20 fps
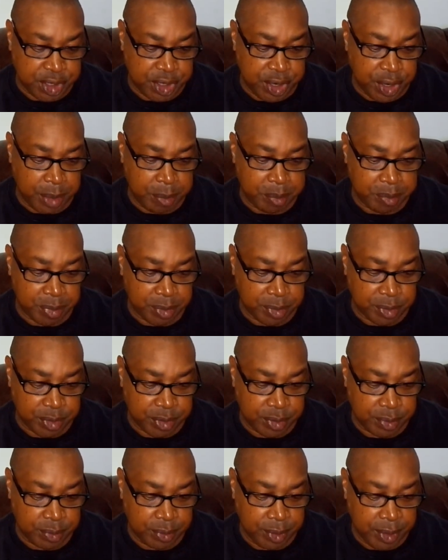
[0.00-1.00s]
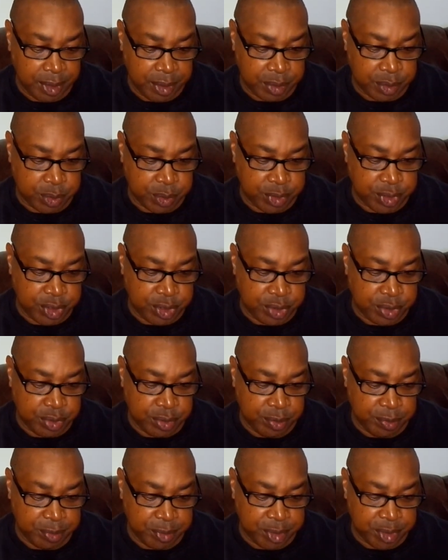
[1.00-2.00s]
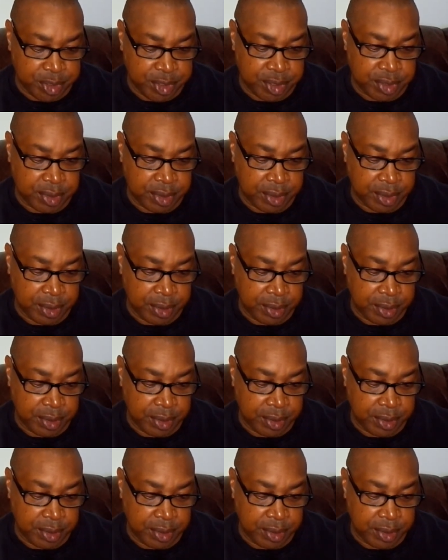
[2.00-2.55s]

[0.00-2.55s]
Numbers 22 verse